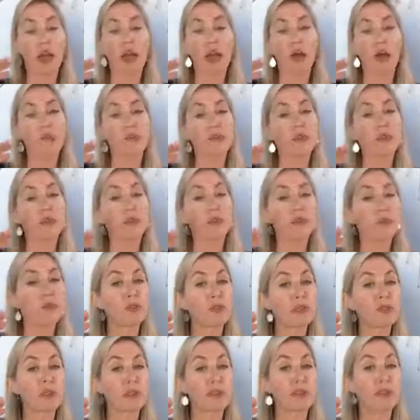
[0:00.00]

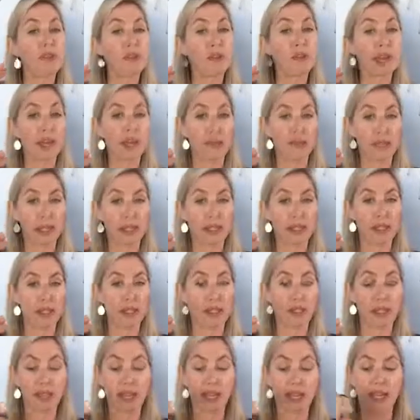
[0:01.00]
prescription
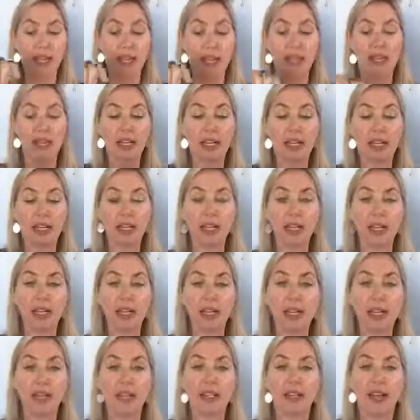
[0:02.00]
vitamins, it
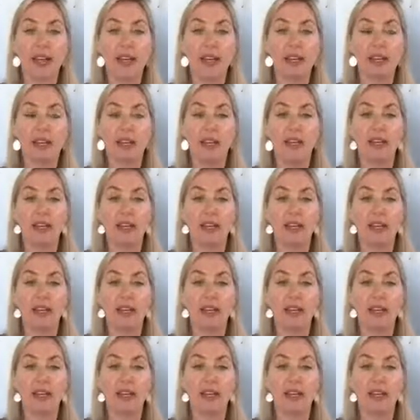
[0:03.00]
clearly said